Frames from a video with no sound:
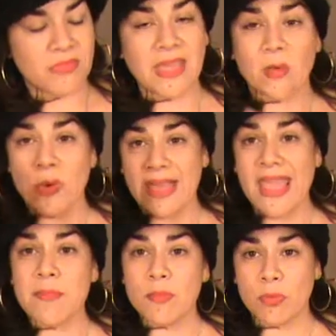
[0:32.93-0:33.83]
like what
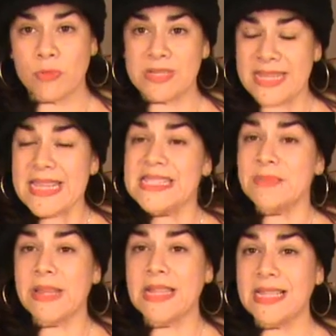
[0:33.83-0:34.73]
came, what went
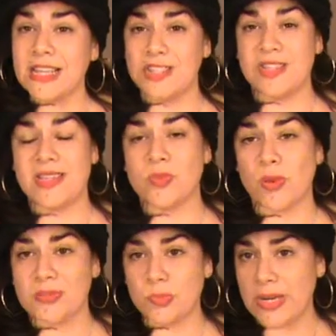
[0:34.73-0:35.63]
into my collection as
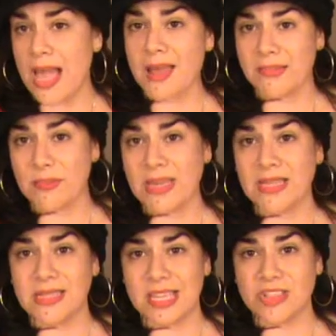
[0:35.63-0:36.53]
well as what went out of my
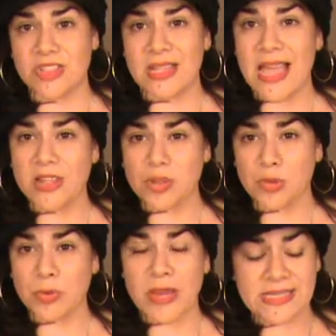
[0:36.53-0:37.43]
collection, the
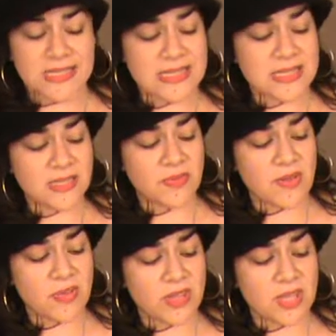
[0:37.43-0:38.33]
actual prices of
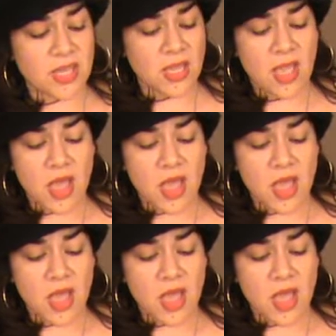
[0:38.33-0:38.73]
everything.